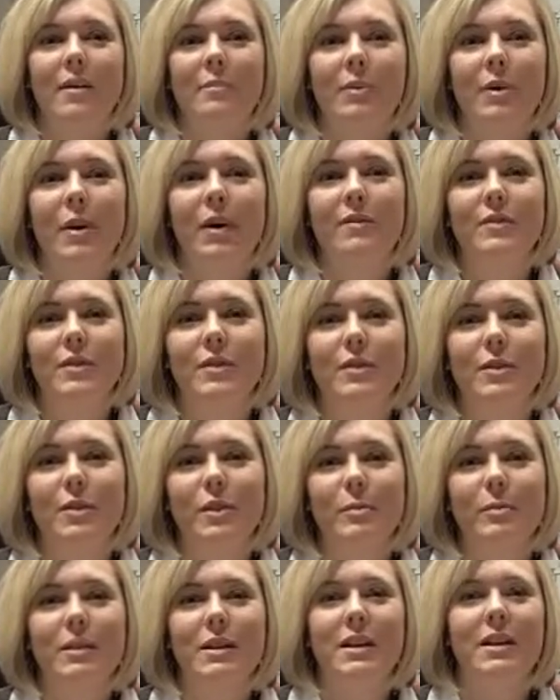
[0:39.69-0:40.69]
You have to do a
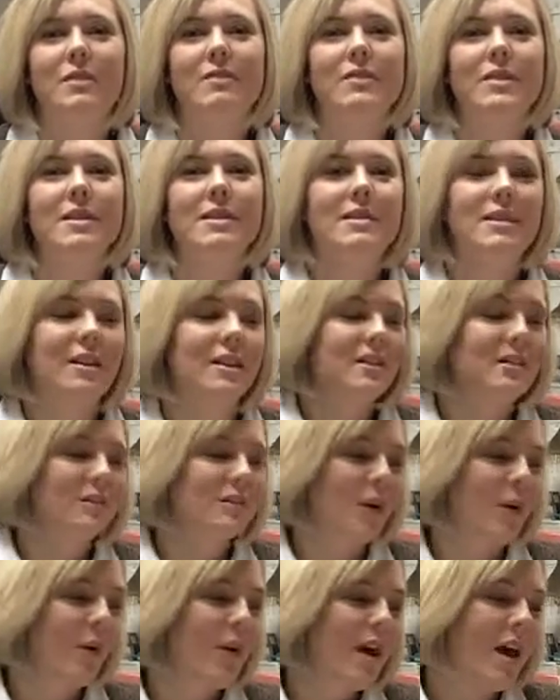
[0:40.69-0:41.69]
little bit of convincing.
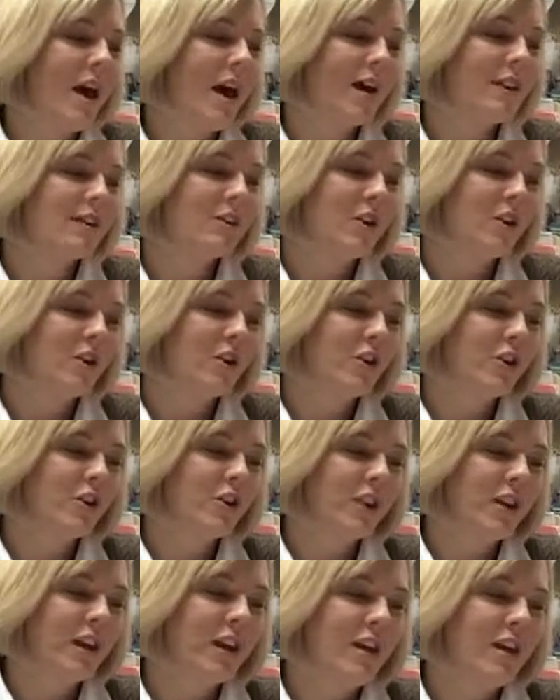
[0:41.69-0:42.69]
So I start
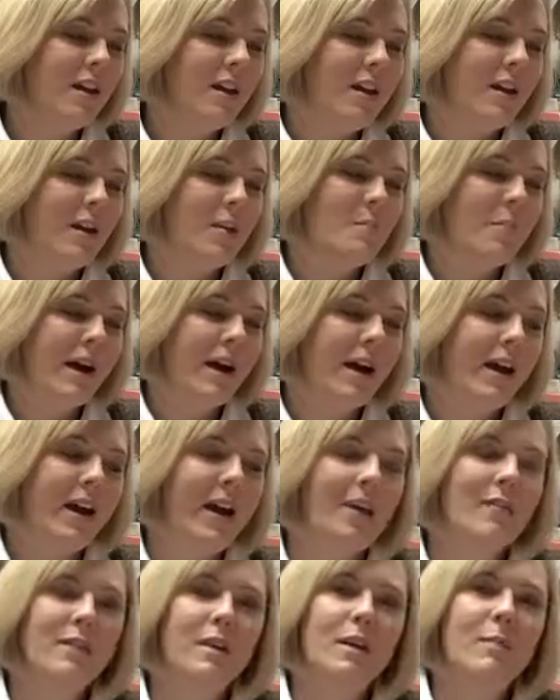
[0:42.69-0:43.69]
early by
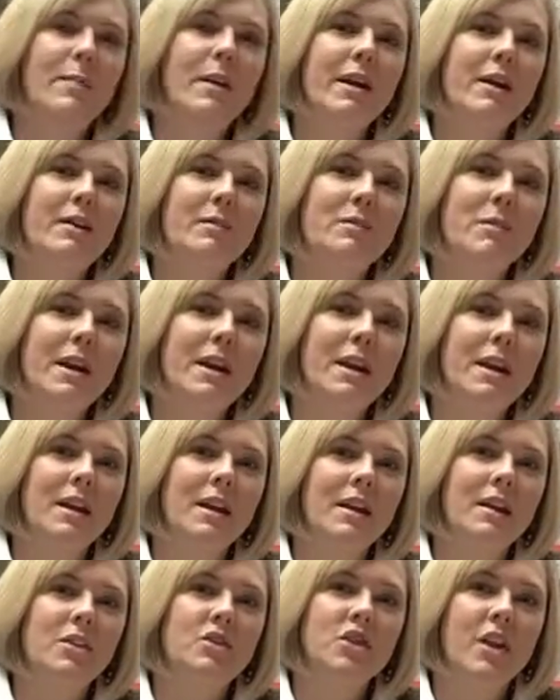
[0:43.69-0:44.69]
having a parent
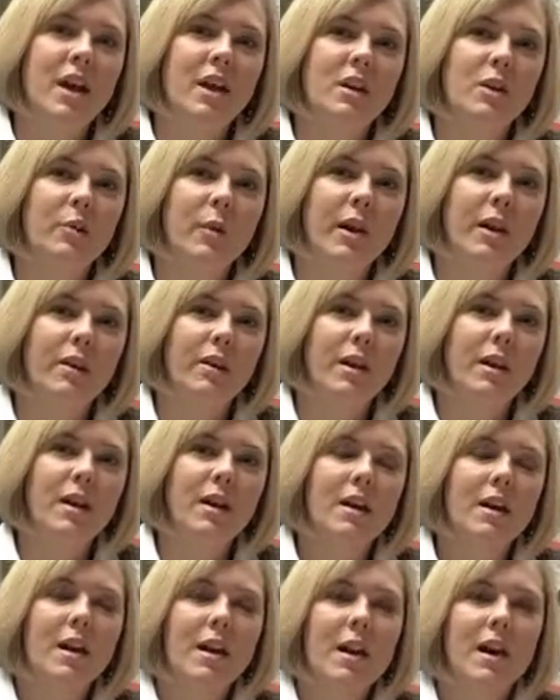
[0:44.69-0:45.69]
meeting in
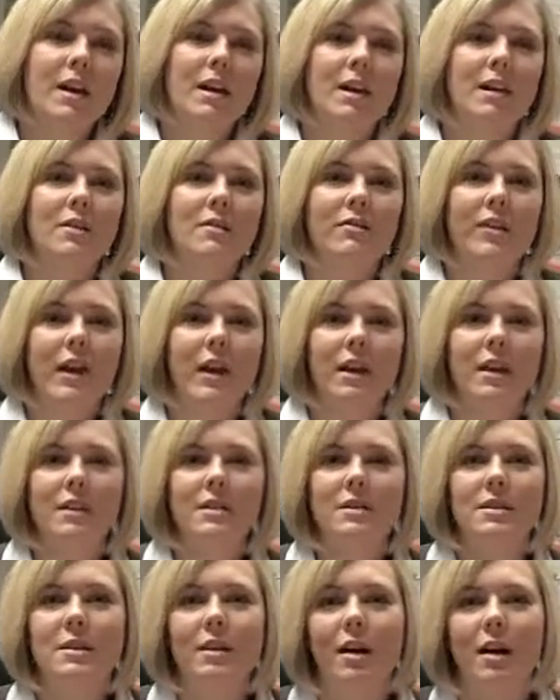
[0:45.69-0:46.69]
January, and I
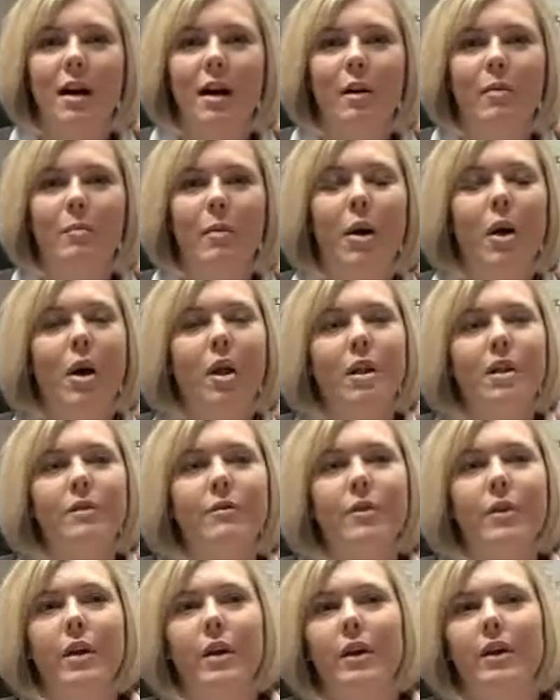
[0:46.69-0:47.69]
invite all
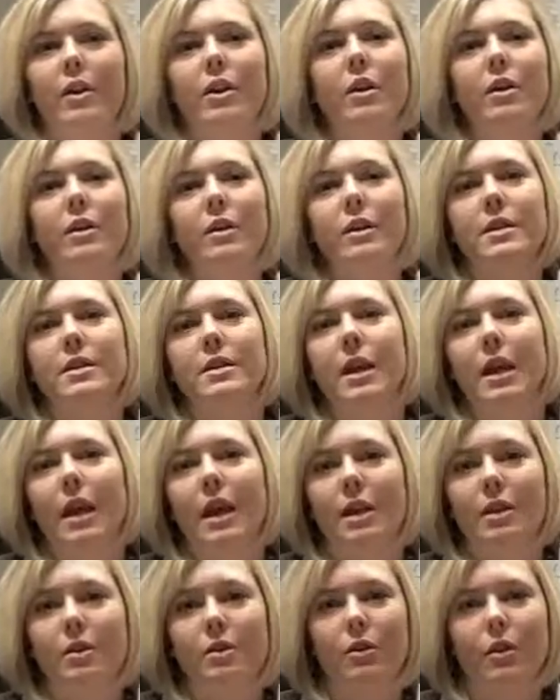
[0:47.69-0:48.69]
of the current
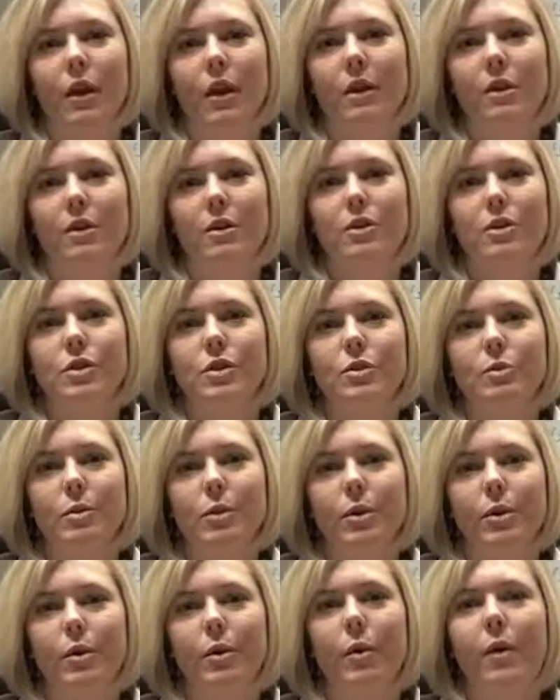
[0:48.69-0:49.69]
8th graders
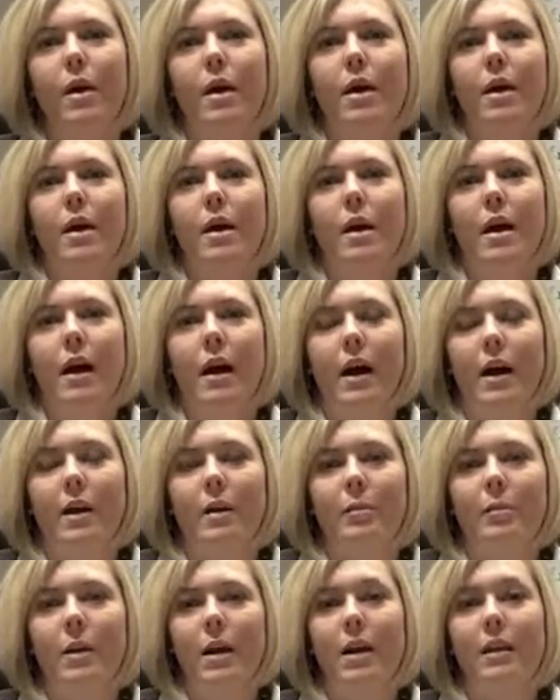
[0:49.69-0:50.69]
through
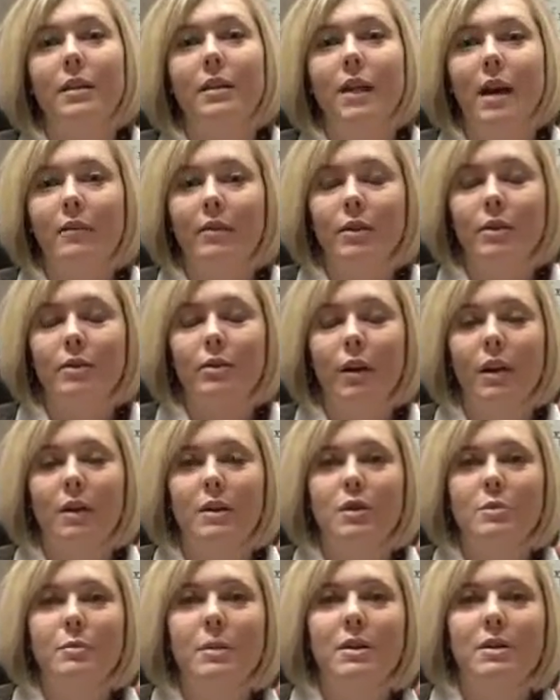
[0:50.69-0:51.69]
11th
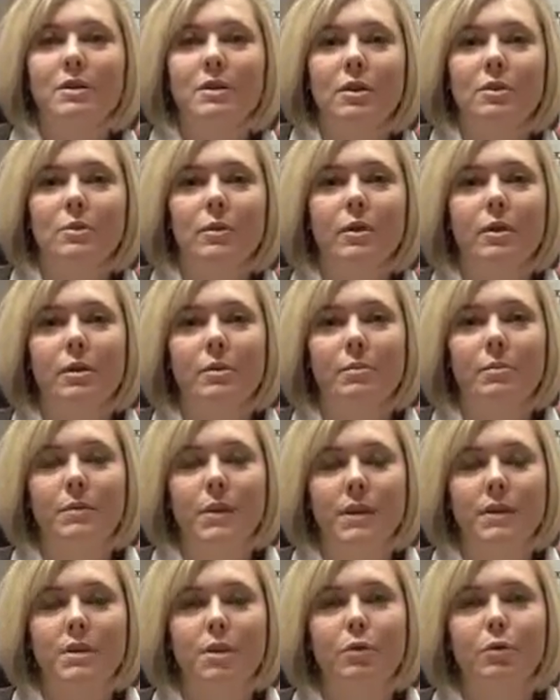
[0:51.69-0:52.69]
graders, because
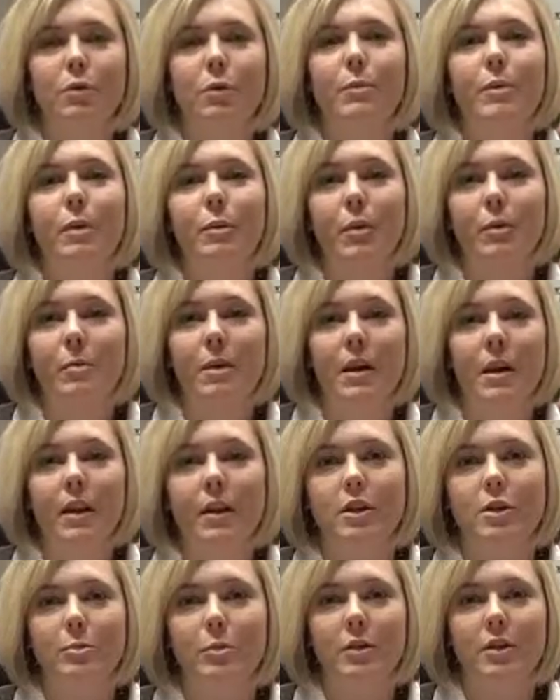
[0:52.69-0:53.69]
that's the group that will be
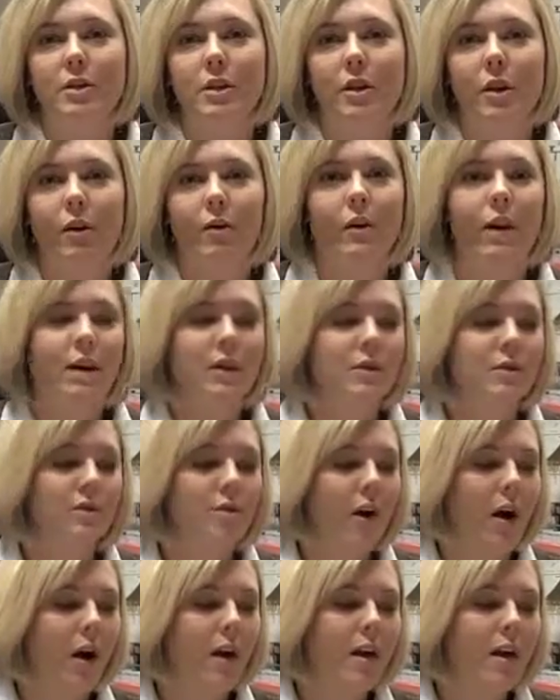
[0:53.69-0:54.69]
eligible to go next
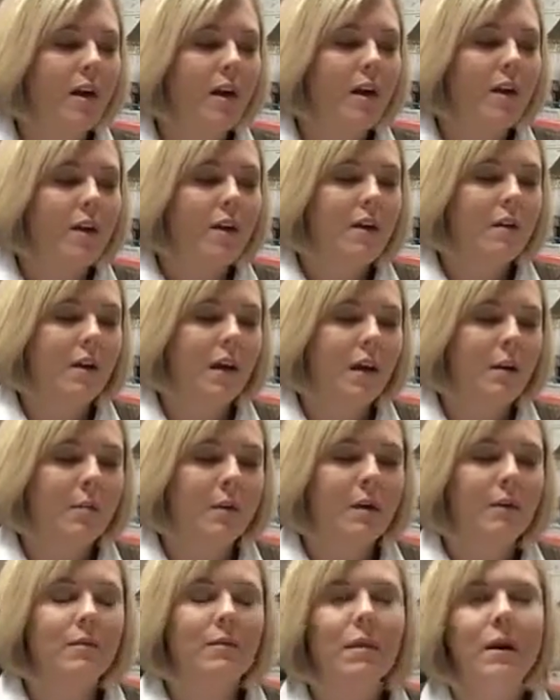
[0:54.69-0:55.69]
fall.
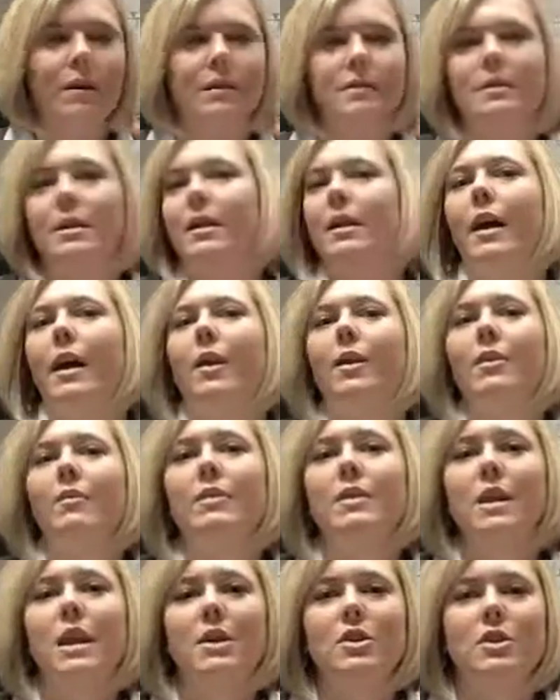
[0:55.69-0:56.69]
I send out
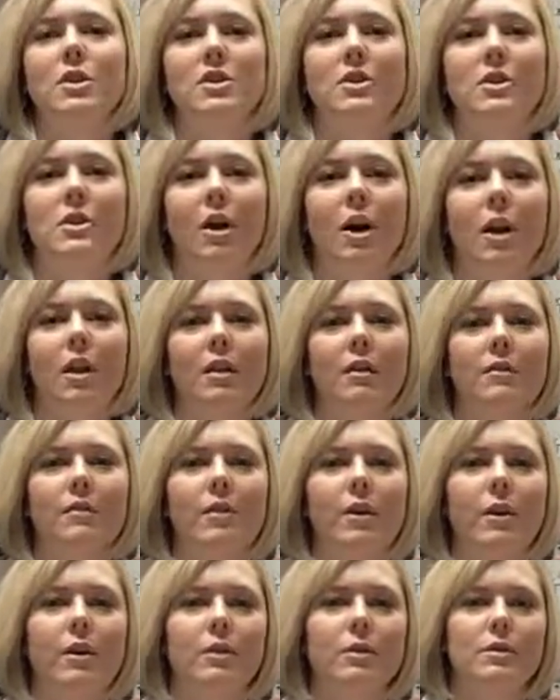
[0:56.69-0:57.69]
invitations to all
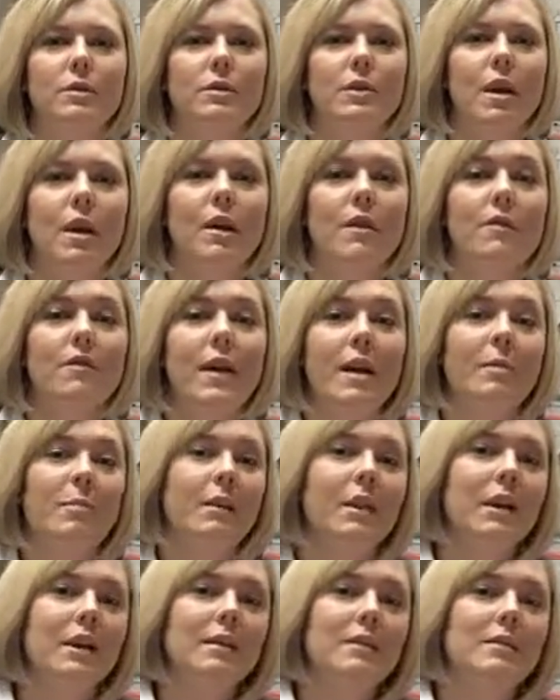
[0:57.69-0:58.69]
of those
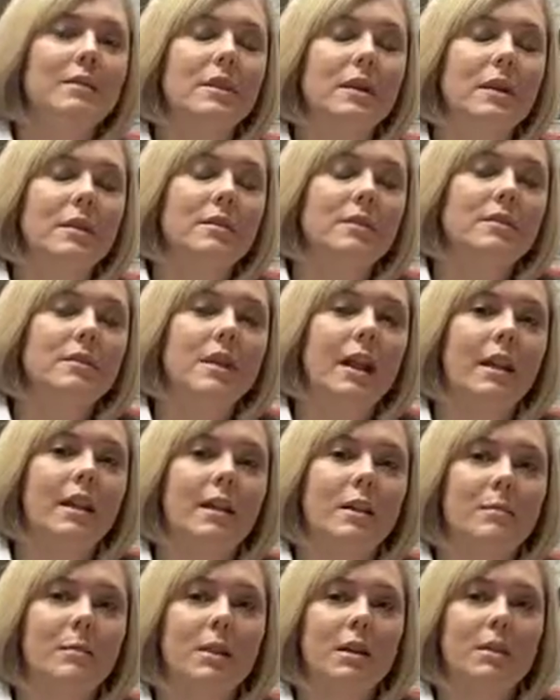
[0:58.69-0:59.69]
families and
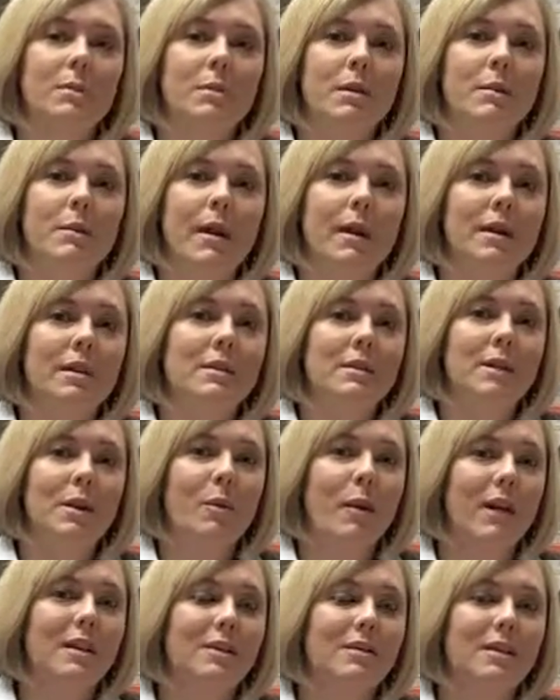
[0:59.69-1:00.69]
telling them a little bit about
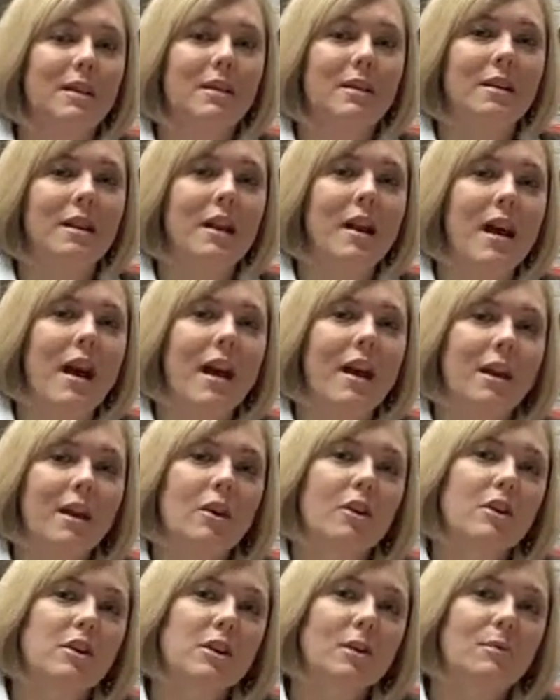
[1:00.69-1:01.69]
NCYC and
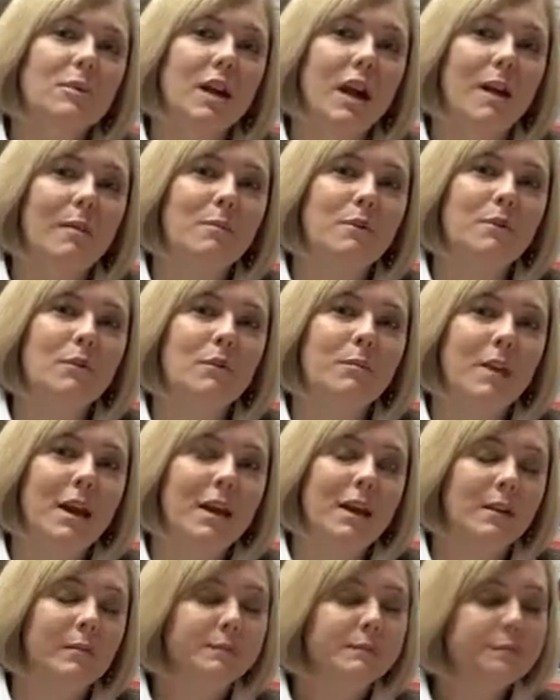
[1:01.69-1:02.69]
encourage them to come to a
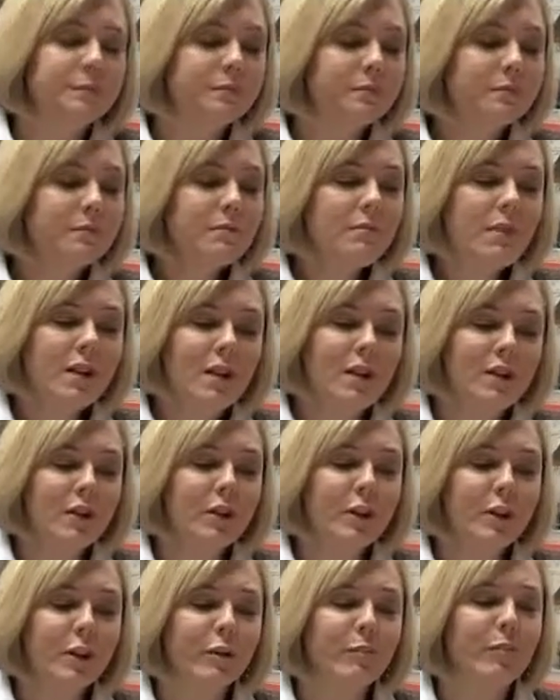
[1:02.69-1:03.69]
meeting
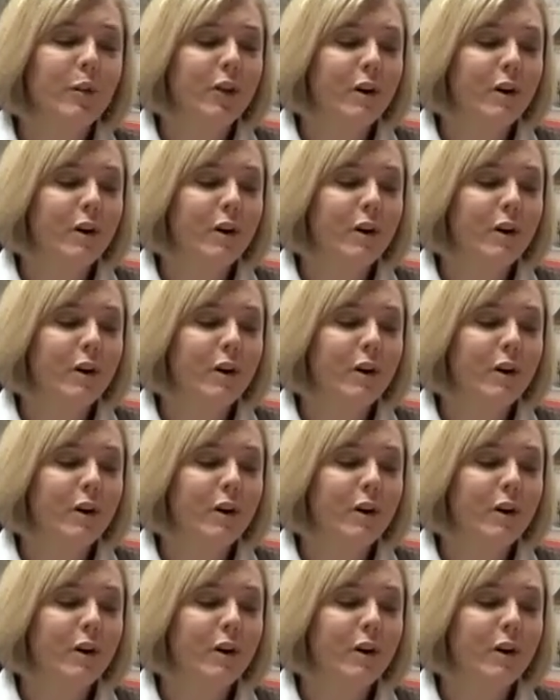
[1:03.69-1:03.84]
to learn